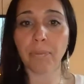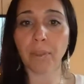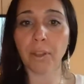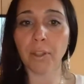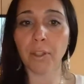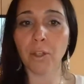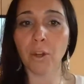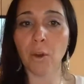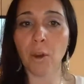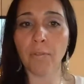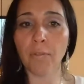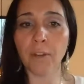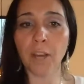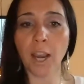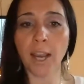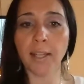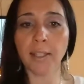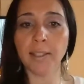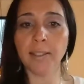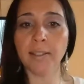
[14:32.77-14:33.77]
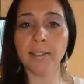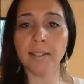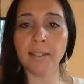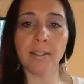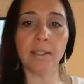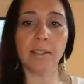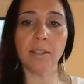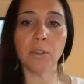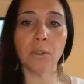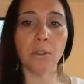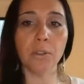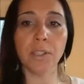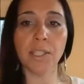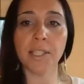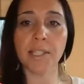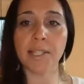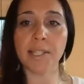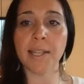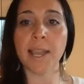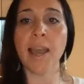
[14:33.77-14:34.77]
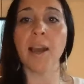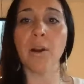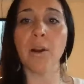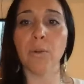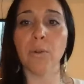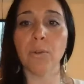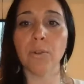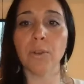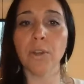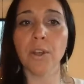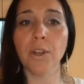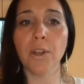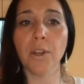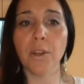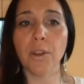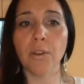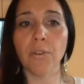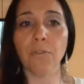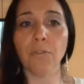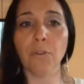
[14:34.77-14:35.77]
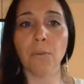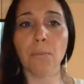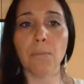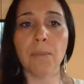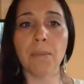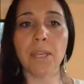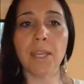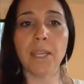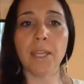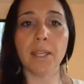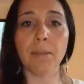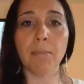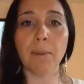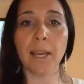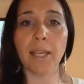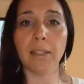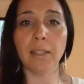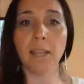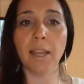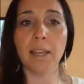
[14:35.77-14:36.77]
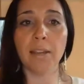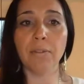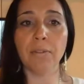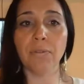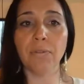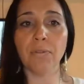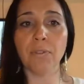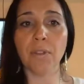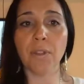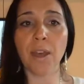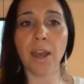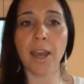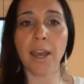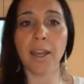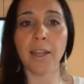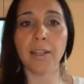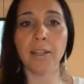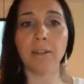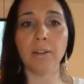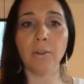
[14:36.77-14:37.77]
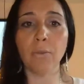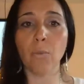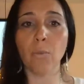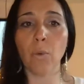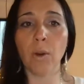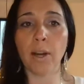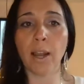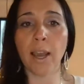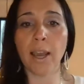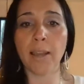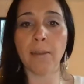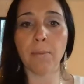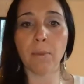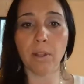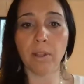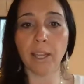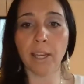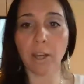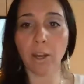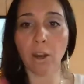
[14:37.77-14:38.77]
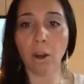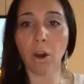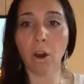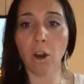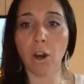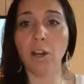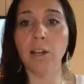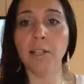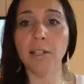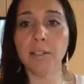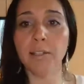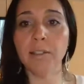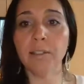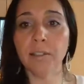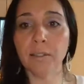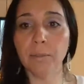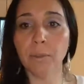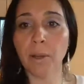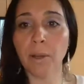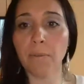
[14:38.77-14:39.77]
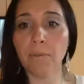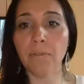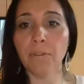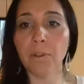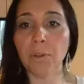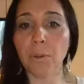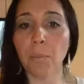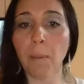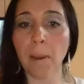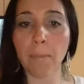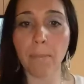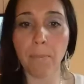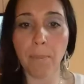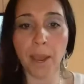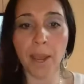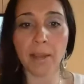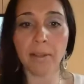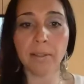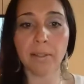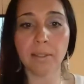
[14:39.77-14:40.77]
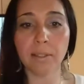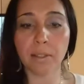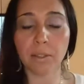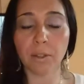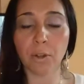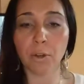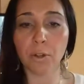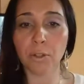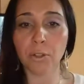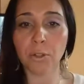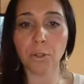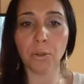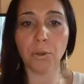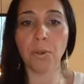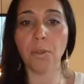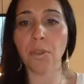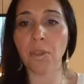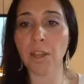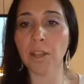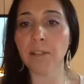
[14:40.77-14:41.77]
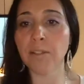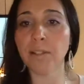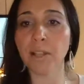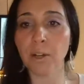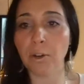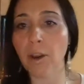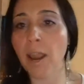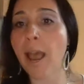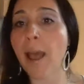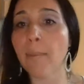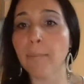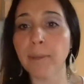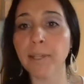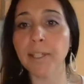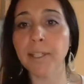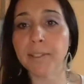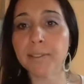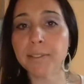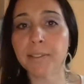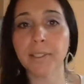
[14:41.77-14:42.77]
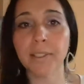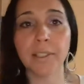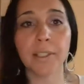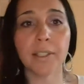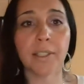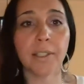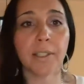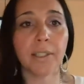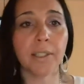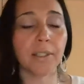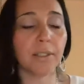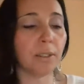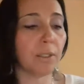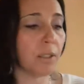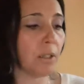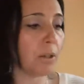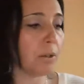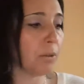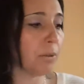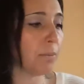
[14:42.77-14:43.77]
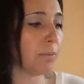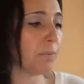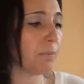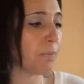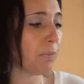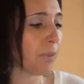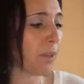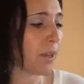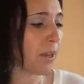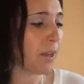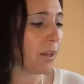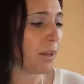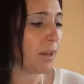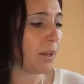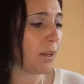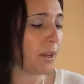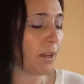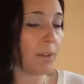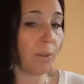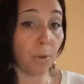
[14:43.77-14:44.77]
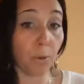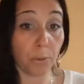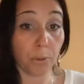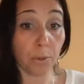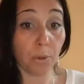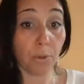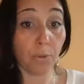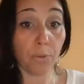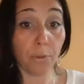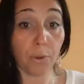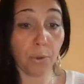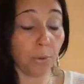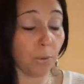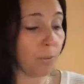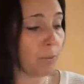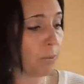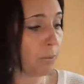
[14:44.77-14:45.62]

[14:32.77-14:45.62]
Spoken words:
You know, I've kind of distilled it down for me in my life that when I'm like when I feel my best, there are certain things that are happening. So, and those are the few.